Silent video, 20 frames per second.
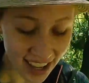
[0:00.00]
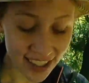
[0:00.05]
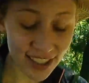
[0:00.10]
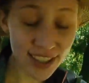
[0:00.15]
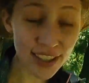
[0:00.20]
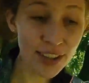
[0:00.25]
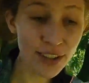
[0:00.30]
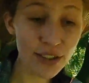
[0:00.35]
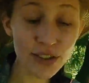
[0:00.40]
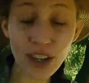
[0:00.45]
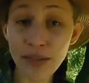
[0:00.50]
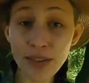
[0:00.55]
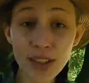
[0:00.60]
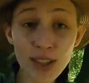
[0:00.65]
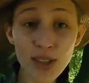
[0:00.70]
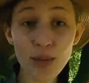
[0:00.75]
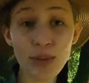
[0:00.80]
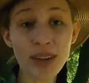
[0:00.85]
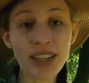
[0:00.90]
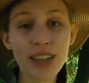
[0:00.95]
So
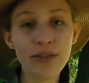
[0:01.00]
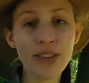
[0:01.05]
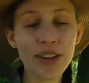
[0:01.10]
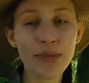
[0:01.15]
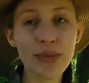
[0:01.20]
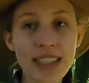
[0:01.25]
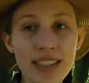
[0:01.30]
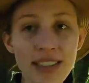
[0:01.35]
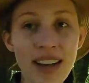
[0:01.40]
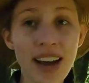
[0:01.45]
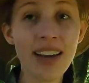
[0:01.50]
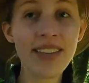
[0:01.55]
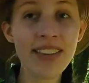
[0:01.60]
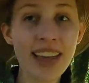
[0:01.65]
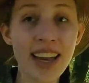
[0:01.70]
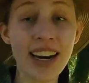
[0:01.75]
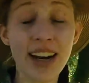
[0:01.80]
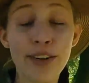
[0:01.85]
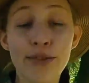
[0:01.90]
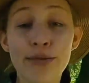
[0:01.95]
travel's super good for your mental
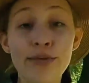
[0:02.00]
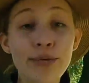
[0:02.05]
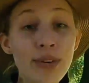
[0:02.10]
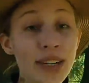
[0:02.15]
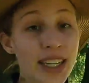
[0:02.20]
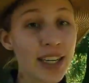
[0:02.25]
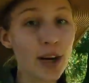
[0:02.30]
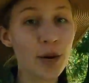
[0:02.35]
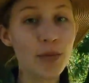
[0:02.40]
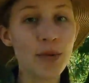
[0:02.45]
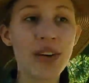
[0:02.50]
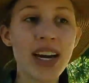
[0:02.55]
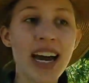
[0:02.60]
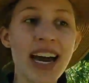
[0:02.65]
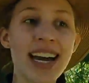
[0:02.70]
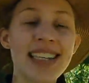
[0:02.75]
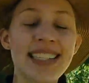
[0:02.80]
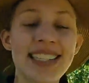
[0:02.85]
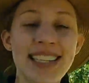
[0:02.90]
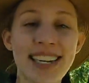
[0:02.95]
health, and I really hope you
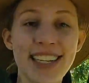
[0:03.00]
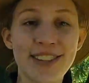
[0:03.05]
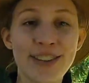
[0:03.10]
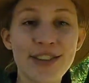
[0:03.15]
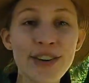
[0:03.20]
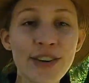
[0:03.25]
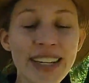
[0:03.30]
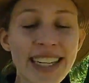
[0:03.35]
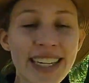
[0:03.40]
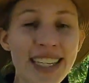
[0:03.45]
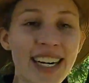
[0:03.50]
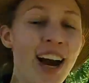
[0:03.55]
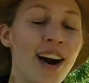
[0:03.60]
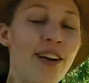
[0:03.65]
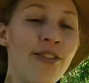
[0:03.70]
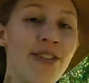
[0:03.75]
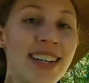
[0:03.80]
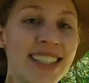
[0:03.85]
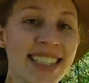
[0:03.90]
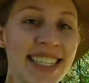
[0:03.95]
guys enjoyed
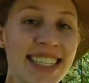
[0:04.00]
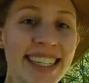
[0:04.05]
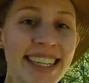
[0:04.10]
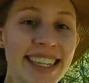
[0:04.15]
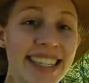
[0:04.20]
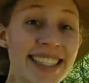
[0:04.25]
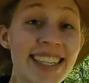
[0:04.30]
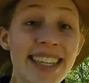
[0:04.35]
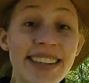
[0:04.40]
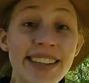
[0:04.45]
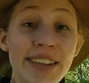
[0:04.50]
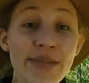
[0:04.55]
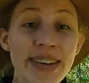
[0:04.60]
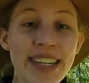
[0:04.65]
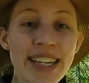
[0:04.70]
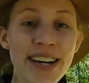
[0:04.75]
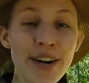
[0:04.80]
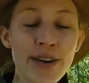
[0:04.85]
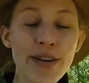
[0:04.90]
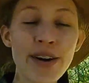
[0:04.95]
watching this. Let
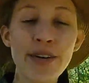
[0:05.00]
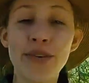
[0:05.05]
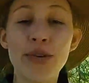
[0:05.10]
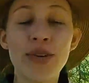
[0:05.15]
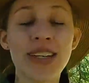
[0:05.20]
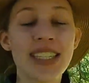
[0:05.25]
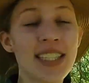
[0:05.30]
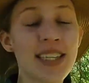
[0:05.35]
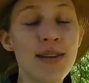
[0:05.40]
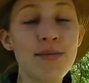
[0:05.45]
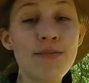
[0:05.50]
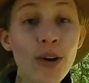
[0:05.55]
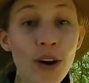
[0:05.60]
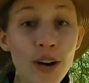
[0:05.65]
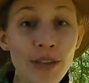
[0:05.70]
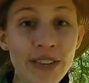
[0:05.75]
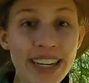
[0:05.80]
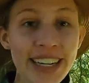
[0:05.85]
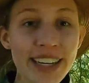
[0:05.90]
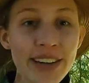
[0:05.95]
me know if you want to see
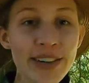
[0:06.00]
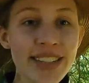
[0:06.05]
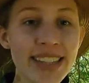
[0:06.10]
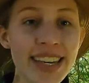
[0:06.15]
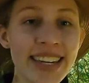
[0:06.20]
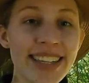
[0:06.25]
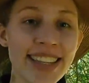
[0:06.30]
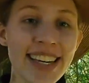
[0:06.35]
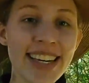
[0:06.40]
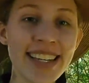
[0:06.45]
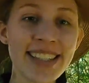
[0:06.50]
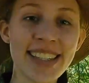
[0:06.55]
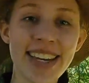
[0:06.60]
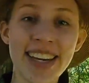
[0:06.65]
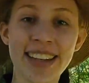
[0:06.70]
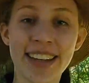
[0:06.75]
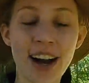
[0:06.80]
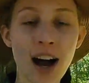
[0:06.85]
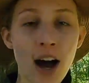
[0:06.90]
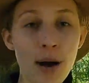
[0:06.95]
more videos like this
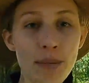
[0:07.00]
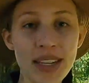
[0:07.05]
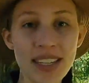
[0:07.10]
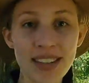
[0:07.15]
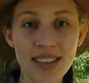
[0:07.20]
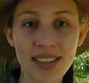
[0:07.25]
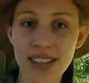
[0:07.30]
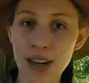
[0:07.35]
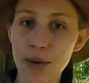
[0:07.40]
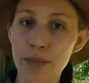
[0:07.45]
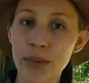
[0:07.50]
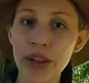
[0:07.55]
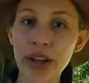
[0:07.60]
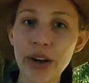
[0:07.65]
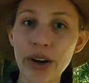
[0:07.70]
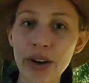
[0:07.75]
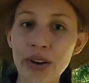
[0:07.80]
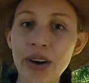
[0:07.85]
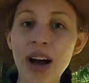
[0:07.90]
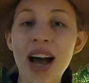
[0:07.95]
in the comments down
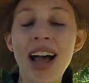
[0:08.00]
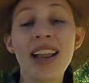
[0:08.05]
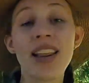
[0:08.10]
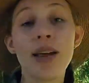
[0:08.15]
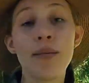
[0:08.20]
below.